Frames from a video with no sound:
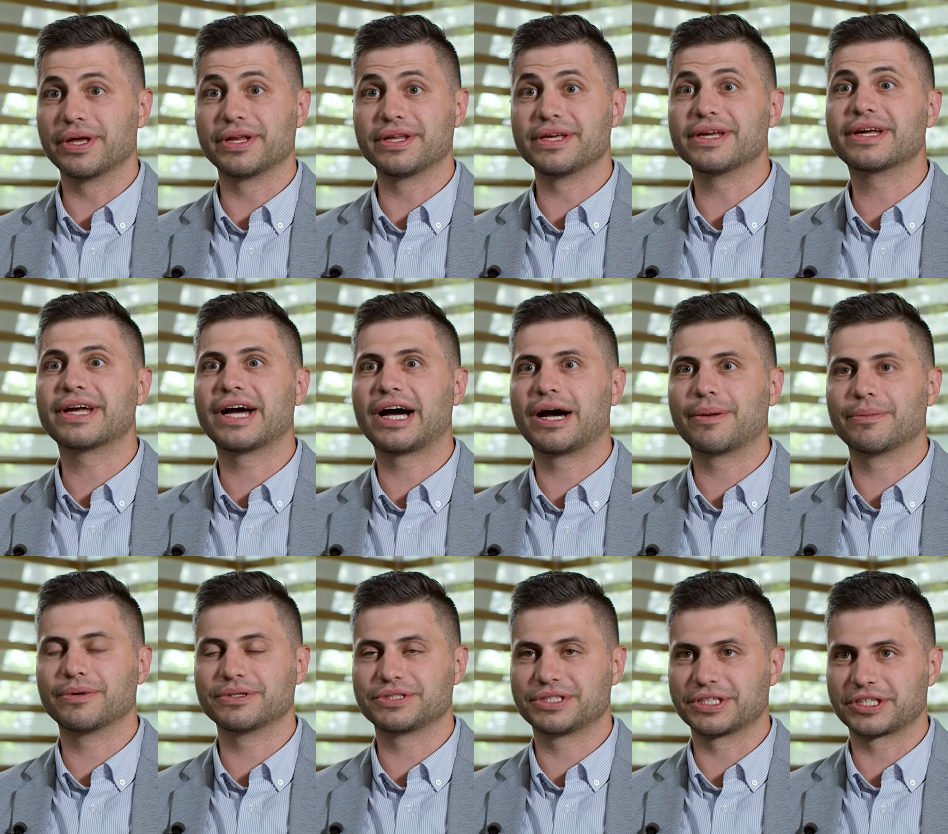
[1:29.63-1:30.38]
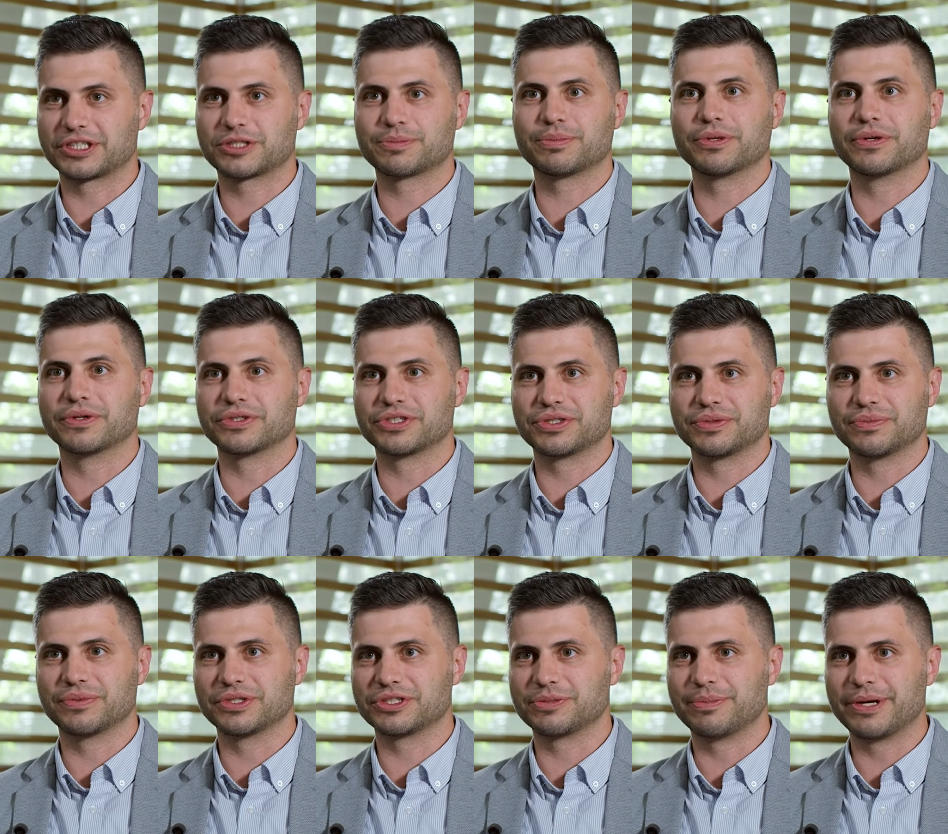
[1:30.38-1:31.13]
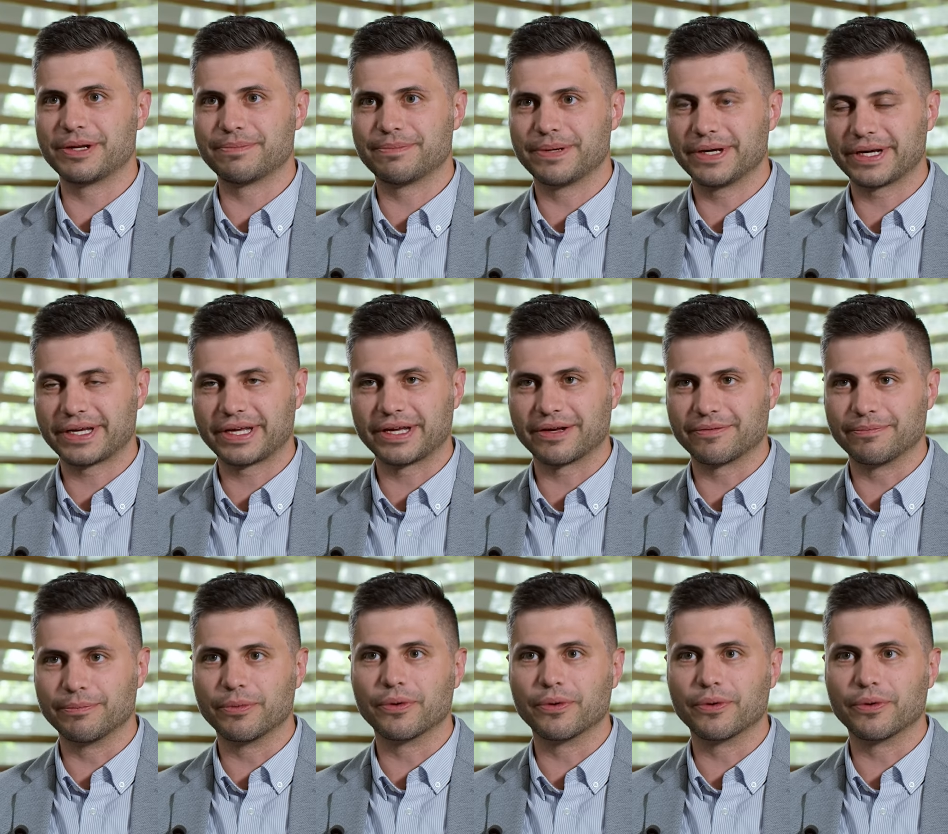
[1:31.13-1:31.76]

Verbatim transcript: had e-commerce explosion, which made picking